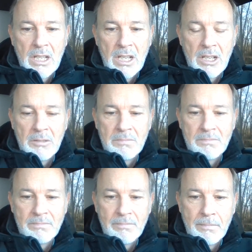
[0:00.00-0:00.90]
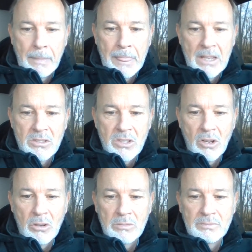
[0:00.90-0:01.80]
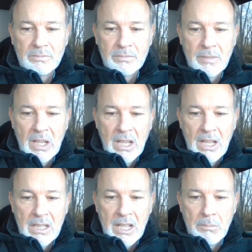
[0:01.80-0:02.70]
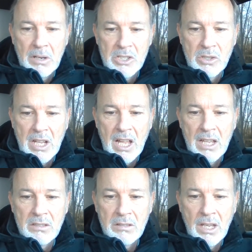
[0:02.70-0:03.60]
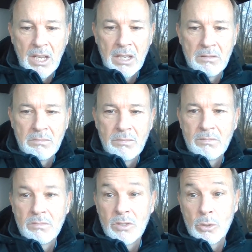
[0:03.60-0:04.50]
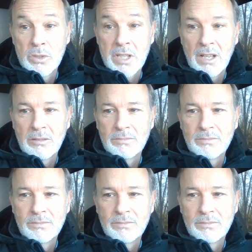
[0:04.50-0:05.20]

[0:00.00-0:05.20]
Um, so, God bless you guys, and Jules out.